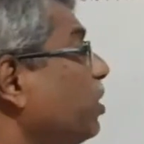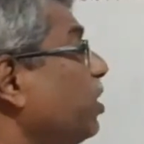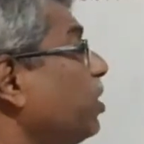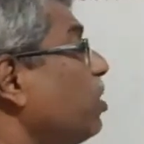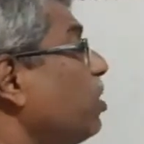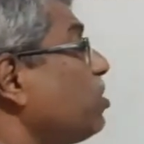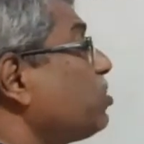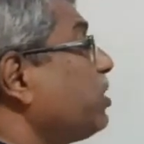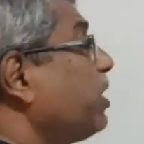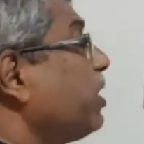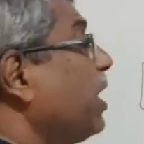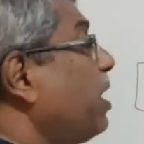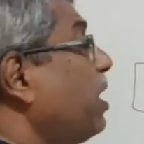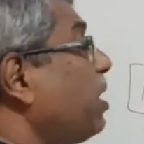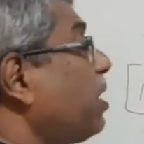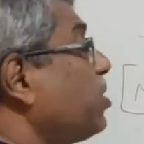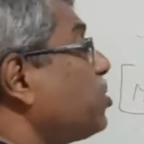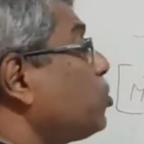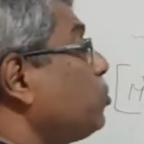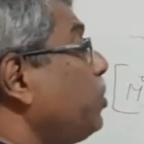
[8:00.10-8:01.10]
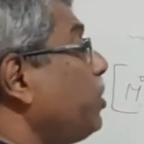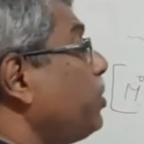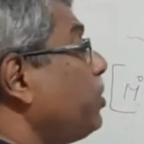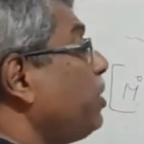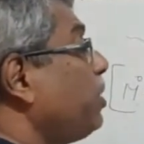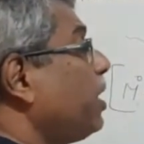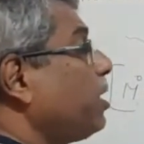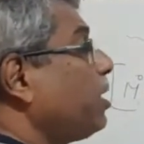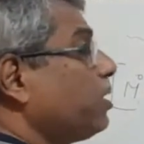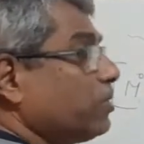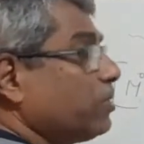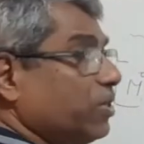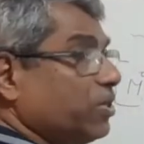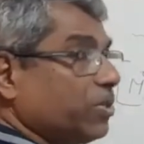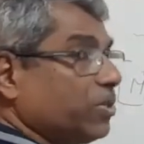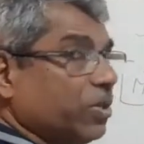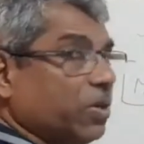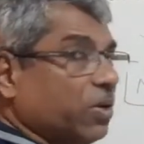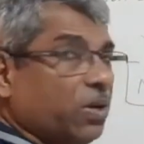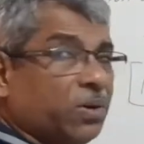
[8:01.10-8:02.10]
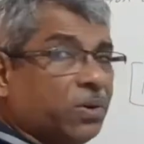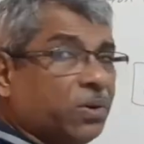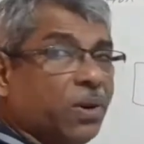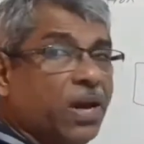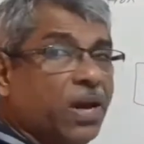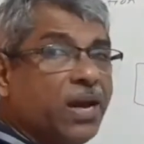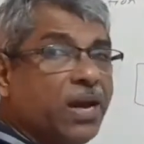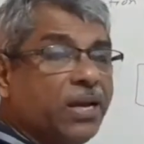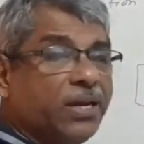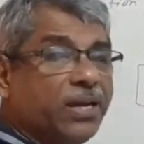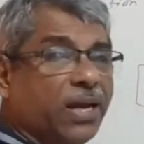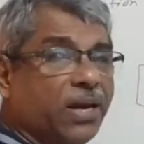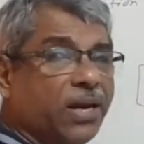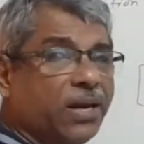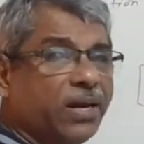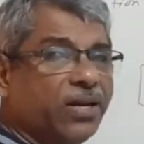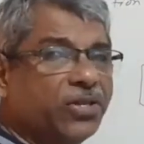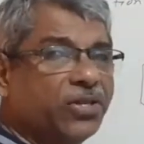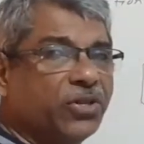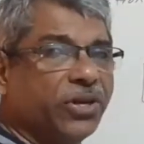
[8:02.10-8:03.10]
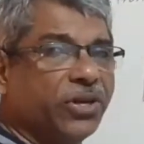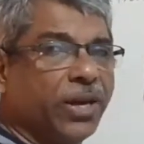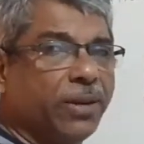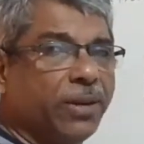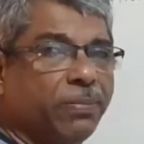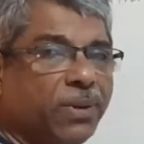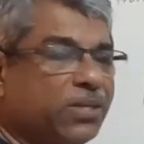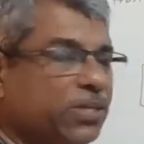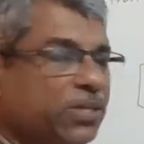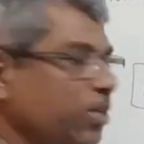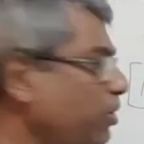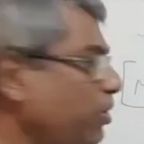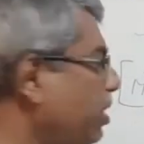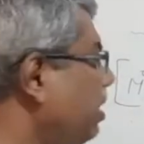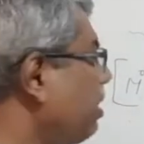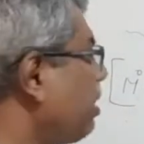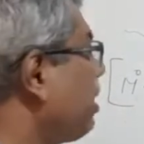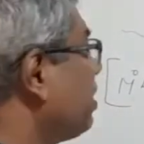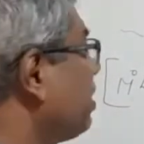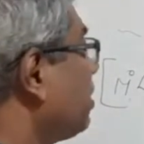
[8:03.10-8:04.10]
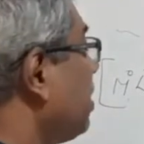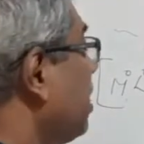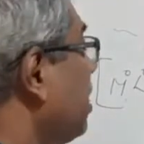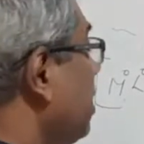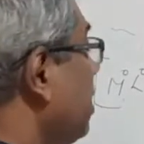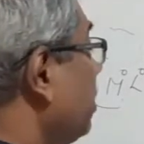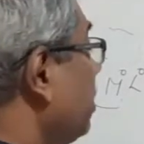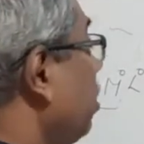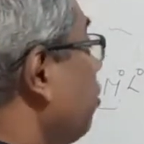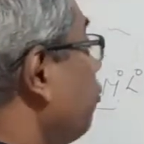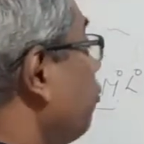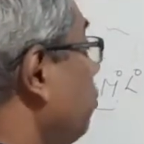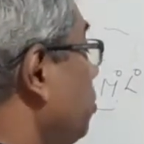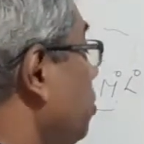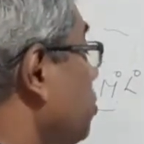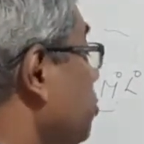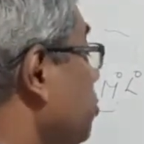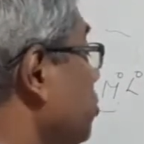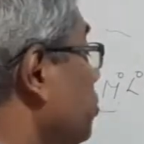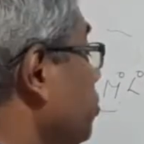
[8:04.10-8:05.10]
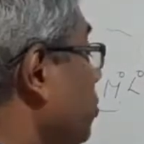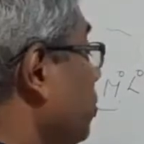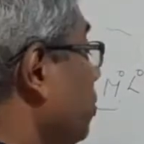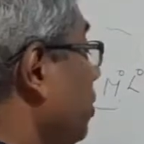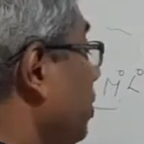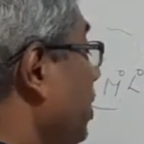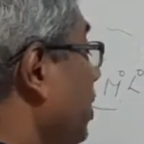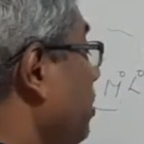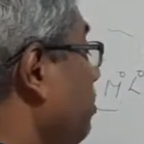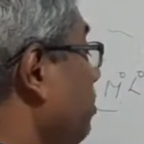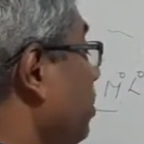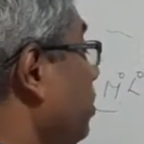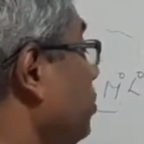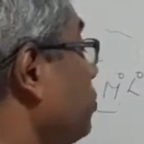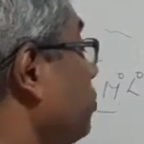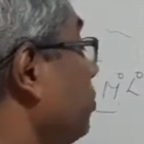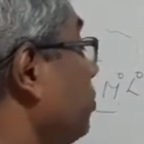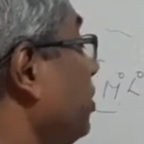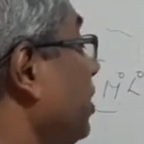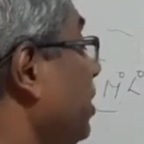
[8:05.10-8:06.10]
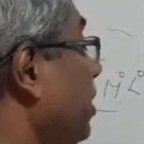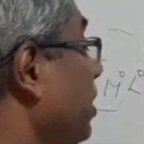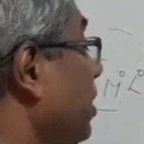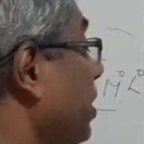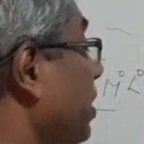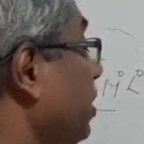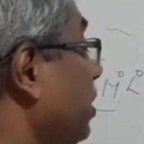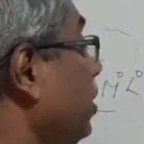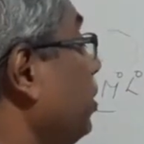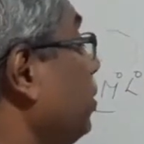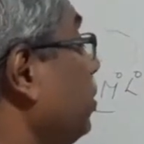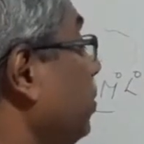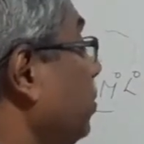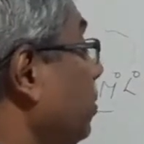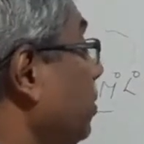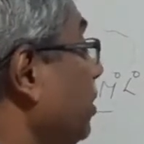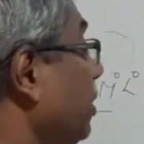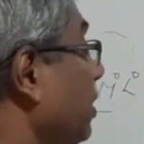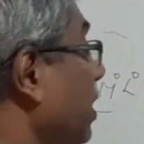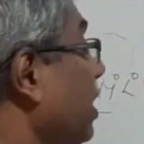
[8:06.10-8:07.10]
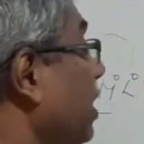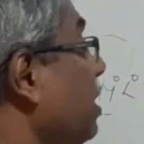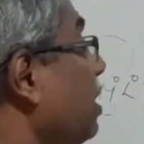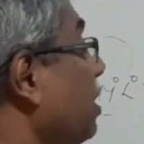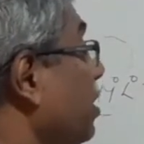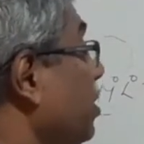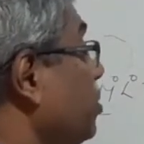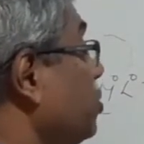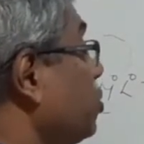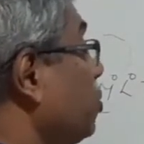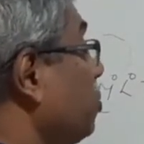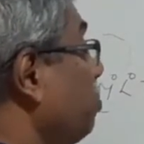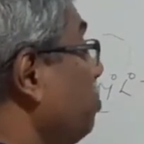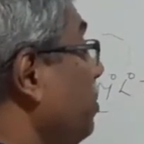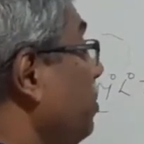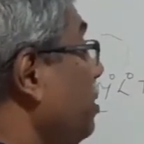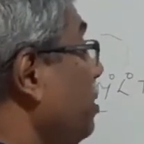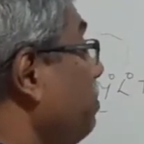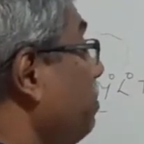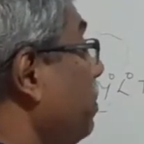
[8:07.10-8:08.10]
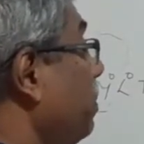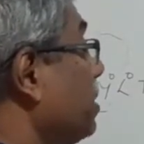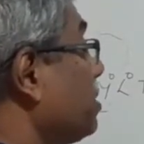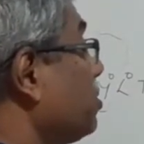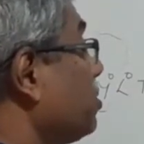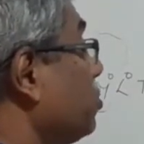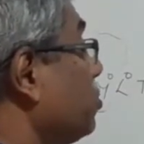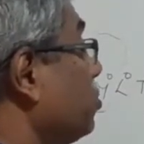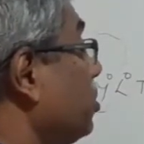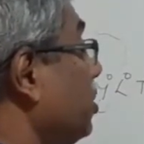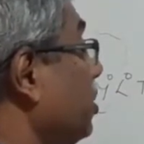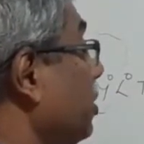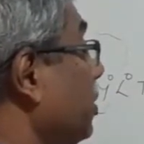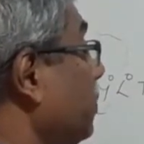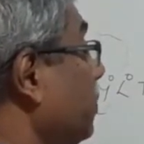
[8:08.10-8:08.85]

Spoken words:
also L raised to B into L raised to is equal to L raised to A plus C, right? Therefore, this is equal to M raised to A into L raised to B plus C